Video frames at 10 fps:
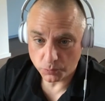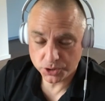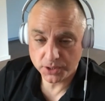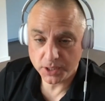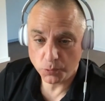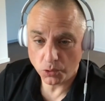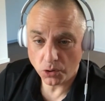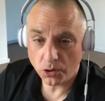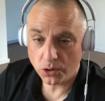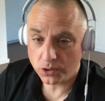which I think we're
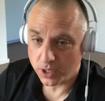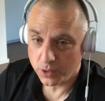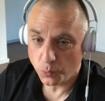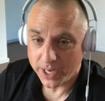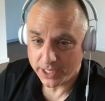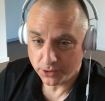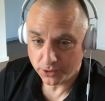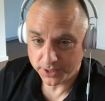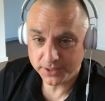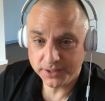all kind of waiting
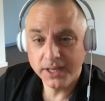on.